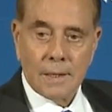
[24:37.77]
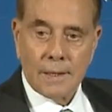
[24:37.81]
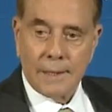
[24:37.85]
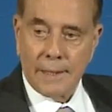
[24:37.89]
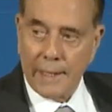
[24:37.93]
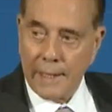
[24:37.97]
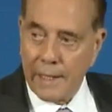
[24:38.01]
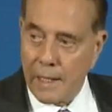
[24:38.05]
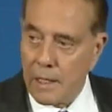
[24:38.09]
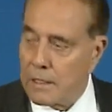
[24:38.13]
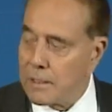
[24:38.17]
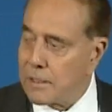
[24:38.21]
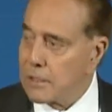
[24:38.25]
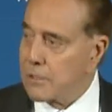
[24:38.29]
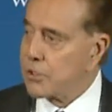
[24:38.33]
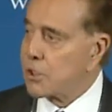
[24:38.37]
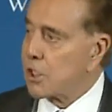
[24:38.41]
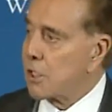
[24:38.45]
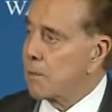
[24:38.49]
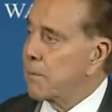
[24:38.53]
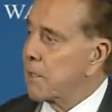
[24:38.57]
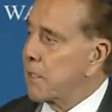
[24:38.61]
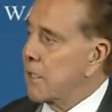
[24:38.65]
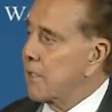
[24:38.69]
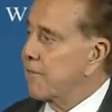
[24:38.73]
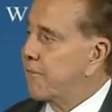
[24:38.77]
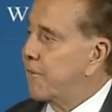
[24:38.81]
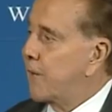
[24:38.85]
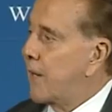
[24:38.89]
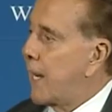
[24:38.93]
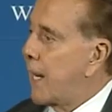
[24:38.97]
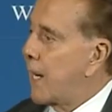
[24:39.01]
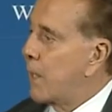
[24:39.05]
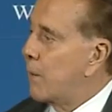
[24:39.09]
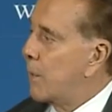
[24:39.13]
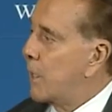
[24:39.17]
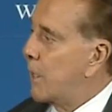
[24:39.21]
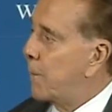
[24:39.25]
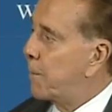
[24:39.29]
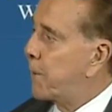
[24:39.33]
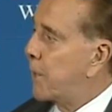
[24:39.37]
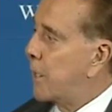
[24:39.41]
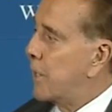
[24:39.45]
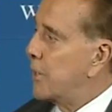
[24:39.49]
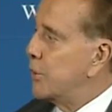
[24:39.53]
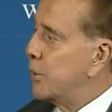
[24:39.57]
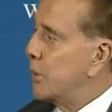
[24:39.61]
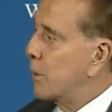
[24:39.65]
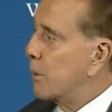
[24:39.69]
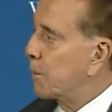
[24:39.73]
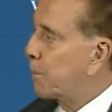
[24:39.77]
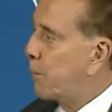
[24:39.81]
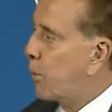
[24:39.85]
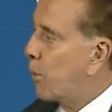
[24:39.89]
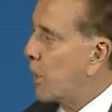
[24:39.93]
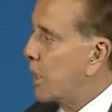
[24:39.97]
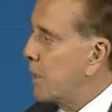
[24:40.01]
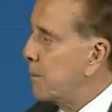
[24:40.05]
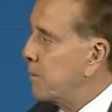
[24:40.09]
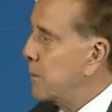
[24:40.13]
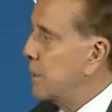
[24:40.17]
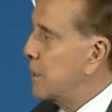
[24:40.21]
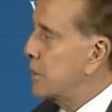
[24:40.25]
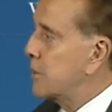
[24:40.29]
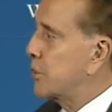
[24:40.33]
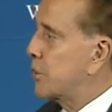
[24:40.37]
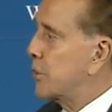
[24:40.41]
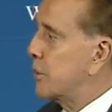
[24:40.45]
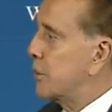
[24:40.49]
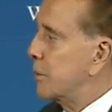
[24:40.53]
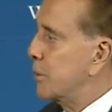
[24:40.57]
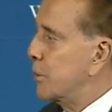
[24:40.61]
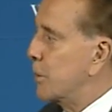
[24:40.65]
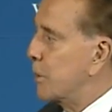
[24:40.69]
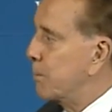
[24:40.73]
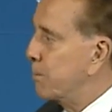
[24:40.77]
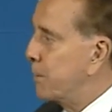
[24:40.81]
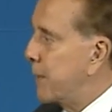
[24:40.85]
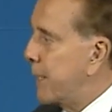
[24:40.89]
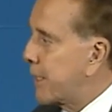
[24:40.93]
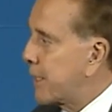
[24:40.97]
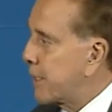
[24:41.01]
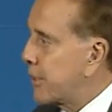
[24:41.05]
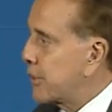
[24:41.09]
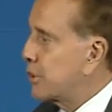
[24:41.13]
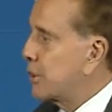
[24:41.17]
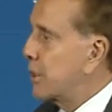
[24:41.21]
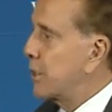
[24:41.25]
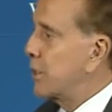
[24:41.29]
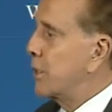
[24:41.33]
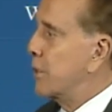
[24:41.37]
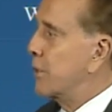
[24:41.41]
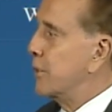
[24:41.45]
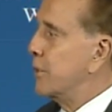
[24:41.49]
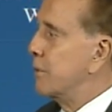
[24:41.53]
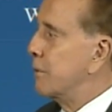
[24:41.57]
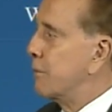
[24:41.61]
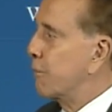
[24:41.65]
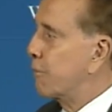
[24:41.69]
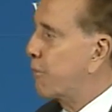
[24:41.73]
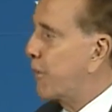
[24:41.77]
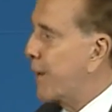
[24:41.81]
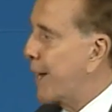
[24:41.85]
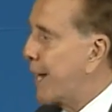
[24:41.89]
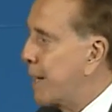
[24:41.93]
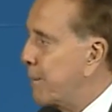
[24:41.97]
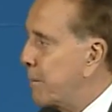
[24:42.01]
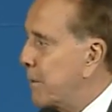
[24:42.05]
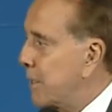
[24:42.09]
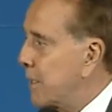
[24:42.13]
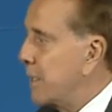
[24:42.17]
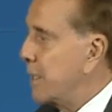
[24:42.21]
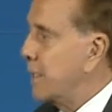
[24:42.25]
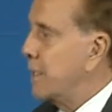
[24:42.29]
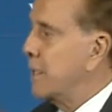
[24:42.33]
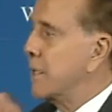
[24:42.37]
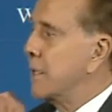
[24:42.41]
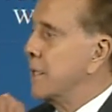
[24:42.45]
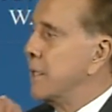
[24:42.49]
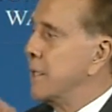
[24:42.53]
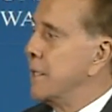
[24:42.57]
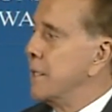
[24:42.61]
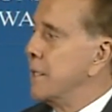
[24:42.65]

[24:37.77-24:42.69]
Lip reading: Now, how can somebody follow up on your appointments or your medicine or your family